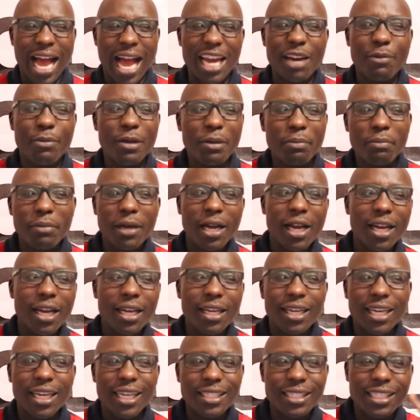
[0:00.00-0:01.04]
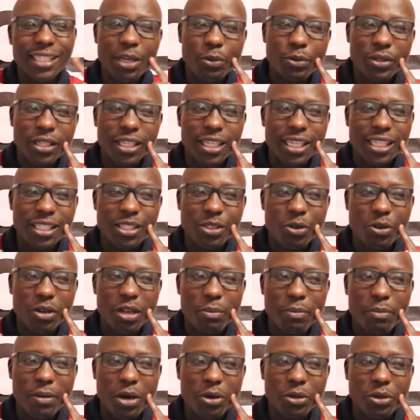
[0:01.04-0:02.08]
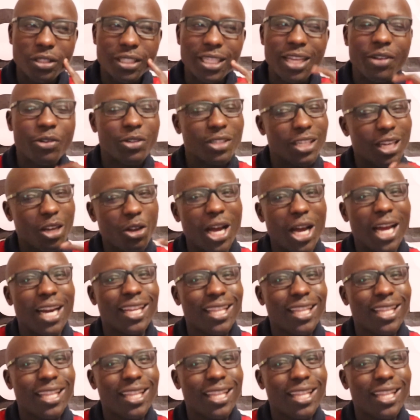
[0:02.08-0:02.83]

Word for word: I remember last year we did a story about there was a,